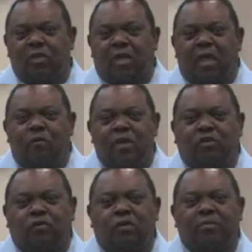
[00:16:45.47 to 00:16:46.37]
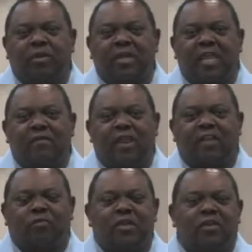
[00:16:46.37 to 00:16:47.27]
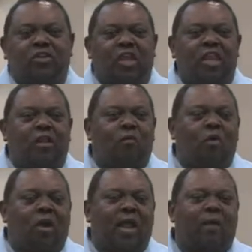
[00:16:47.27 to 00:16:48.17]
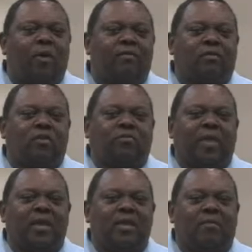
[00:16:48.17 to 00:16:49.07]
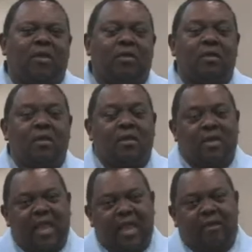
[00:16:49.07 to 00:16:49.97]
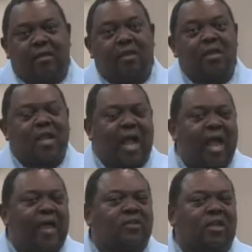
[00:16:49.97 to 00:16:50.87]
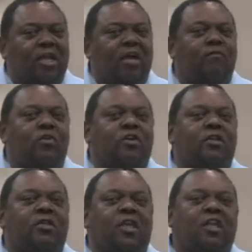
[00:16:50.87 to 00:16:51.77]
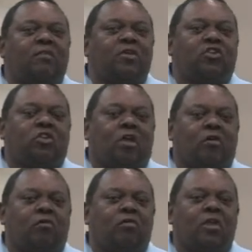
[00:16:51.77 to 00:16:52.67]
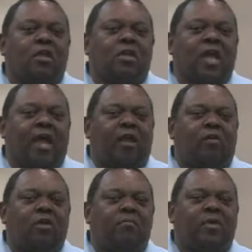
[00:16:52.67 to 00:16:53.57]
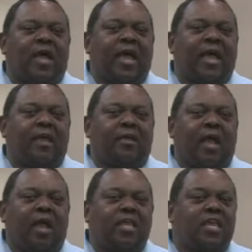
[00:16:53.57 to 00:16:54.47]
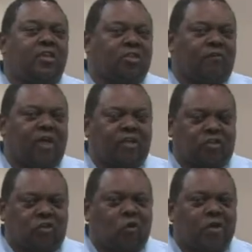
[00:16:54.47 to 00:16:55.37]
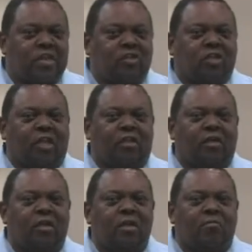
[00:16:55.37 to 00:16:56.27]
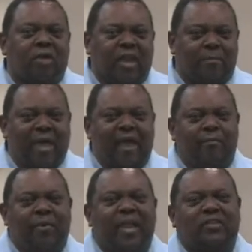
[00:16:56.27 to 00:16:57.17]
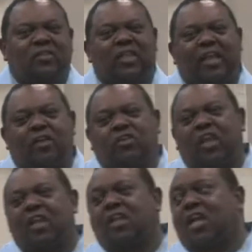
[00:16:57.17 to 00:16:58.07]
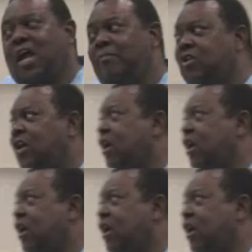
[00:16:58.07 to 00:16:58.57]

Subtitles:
And we truly believe that as we continue to work our way through this pandemic, that God's love will continue to be shown not only by each of us showing each other, but by the blessings that continue to come to